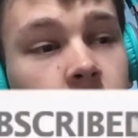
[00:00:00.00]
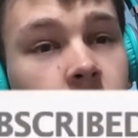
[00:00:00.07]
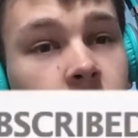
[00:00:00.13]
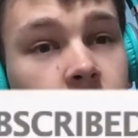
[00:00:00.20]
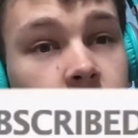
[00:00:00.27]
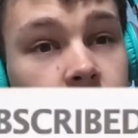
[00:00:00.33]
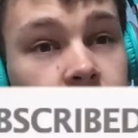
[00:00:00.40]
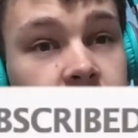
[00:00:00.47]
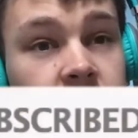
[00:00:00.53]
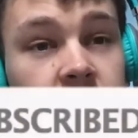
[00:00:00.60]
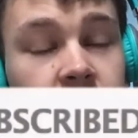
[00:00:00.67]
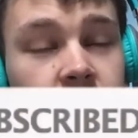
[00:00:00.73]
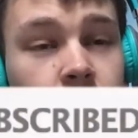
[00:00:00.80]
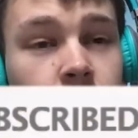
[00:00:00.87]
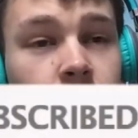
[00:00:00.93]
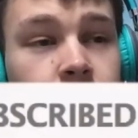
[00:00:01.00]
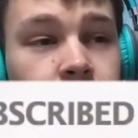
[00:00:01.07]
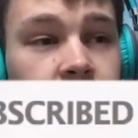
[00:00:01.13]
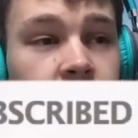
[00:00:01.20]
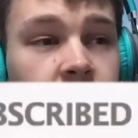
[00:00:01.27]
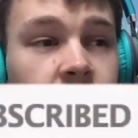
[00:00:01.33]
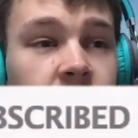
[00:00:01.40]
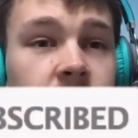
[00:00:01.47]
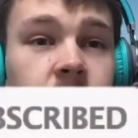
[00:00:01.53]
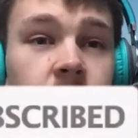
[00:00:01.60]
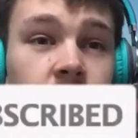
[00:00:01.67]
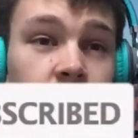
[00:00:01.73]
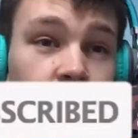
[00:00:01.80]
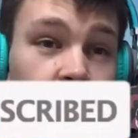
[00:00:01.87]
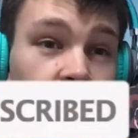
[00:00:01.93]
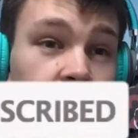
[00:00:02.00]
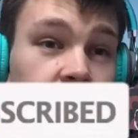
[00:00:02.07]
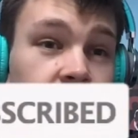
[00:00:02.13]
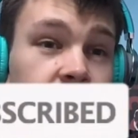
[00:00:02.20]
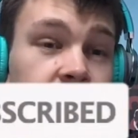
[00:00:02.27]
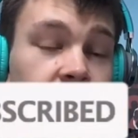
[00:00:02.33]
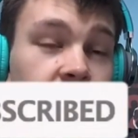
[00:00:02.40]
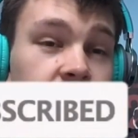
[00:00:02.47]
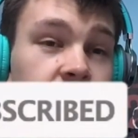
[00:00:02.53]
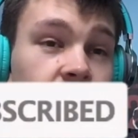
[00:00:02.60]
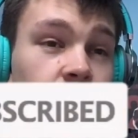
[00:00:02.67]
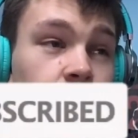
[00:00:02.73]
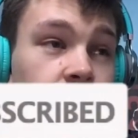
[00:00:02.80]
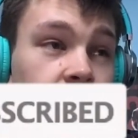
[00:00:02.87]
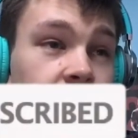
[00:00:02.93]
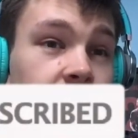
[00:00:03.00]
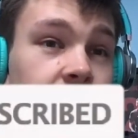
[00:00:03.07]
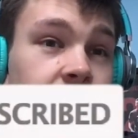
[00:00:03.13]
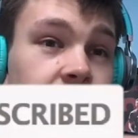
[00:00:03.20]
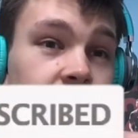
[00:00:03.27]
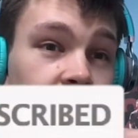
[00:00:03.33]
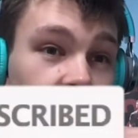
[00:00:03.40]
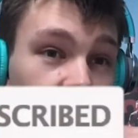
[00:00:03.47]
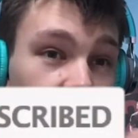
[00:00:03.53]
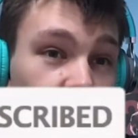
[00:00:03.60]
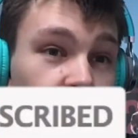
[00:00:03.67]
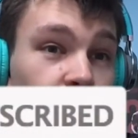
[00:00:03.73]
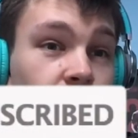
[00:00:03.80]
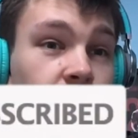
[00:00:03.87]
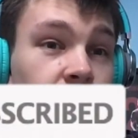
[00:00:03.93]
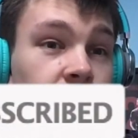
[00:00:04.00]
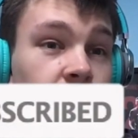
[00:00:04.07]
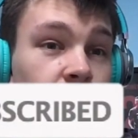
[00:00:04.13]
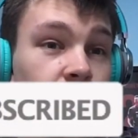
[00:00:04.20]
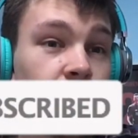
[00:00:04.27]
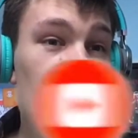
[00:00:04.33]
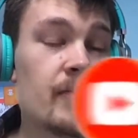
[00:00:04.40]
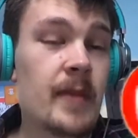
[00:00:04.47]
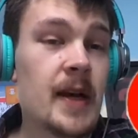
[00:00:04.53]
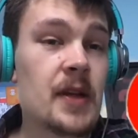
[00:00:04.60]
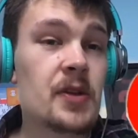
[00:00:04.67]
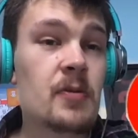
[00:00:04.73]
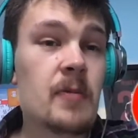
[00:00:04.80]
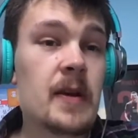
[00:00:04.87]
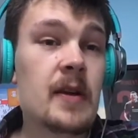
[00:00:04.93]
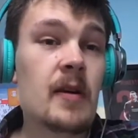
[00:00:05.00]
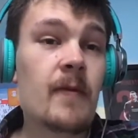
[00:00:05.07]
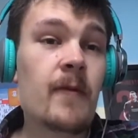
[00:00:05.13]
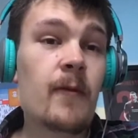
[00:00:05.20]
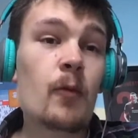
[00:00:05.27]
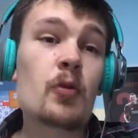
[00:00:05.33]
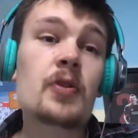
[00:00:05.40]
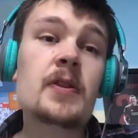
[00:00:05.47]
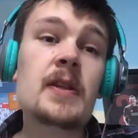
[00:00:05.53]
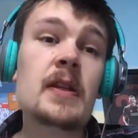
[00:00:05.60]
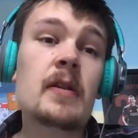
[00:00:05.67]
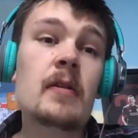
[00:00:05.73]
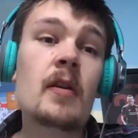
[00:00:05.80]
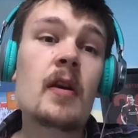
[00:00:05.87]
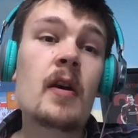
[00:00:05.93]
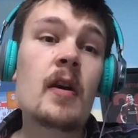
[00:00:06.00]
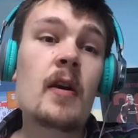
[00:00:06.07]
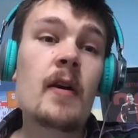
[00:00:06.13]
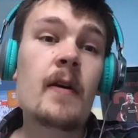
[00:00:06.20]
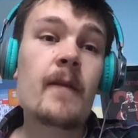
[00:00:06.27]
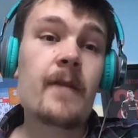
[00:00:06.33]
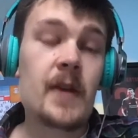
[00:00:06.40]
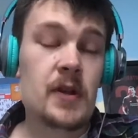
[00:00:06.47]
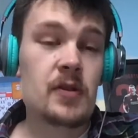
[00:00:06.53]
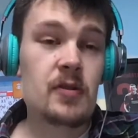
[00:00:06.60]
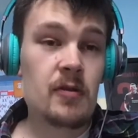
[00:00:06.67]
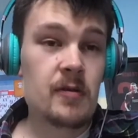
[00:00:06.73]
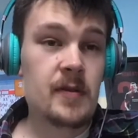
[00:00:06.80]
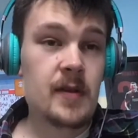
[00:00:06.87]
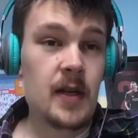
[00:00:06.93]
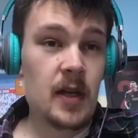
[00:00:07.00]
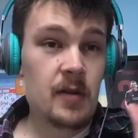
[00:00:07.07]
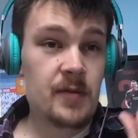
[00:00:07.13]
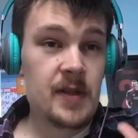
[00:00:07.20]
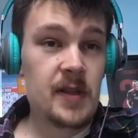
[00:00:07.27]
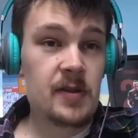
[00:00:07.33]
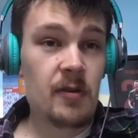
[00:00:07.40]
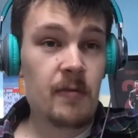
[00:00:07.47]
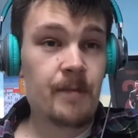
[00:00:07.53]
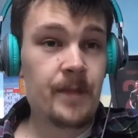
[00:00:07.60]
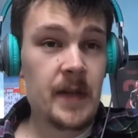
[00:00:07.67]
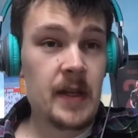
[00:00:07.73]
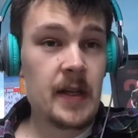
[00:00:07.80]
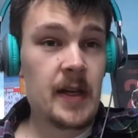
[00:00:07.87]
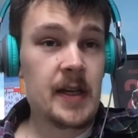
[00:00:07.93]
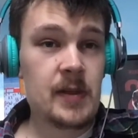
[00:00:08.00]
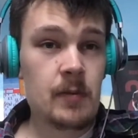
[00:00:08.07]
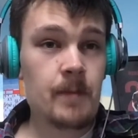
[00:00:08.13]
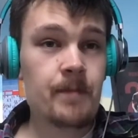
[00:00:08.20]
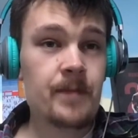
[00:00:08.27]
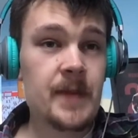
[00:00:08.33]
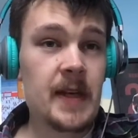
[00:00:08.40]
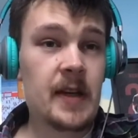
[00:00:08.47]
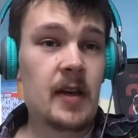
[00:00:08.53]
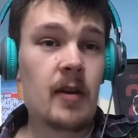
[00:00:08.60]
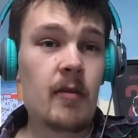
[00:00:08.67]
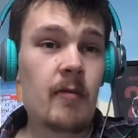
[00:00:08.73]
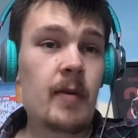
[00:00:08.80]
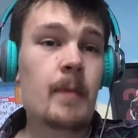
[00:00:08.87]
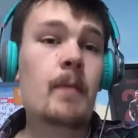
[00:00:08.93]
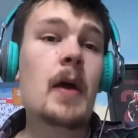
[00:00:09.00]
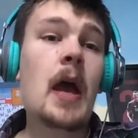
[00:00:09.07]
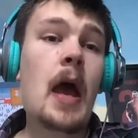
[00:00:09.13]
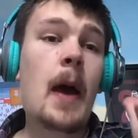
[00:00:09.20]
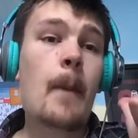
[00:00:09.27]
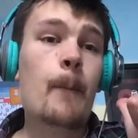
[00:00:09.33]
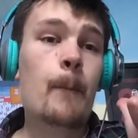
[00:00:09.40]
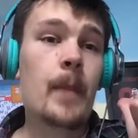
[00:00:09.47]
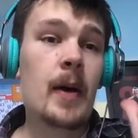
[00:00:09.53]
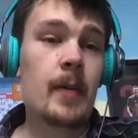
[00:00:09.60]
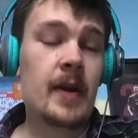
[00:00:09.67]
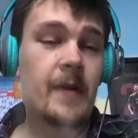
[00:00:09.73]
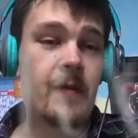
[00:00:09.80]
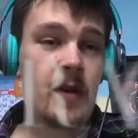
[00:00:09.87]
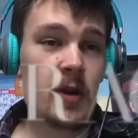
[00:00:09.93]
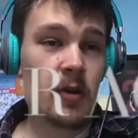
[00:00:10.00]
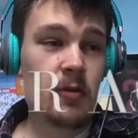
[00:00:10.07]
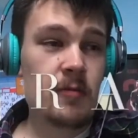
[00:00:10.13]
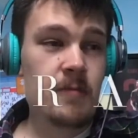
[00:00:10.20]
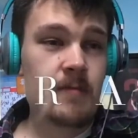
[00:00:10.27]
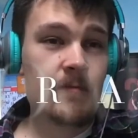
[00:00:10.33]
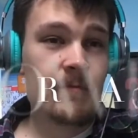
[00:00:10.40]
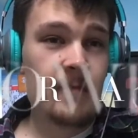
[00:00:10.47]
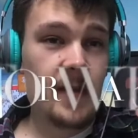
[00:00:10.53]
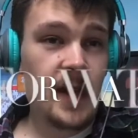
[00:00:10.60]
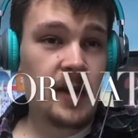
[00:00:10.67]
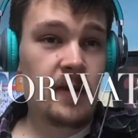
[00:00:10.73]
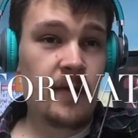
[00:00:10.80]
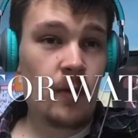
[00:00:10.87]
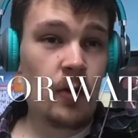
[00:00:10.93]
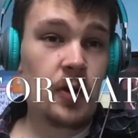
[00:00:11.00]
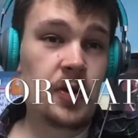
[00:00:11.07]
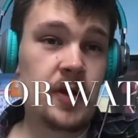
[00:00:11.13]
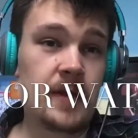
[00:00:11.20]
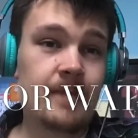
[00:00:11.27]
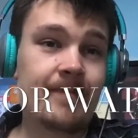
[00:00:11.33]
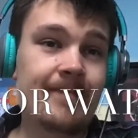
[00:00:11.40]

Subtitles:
And I'll see you all in the next one. Enjoy the international break and enjoy your Match Week 14 fixtures. And I'll see you all in the next one. Take care, everyone. Bye-bye for now. Thank you for watching.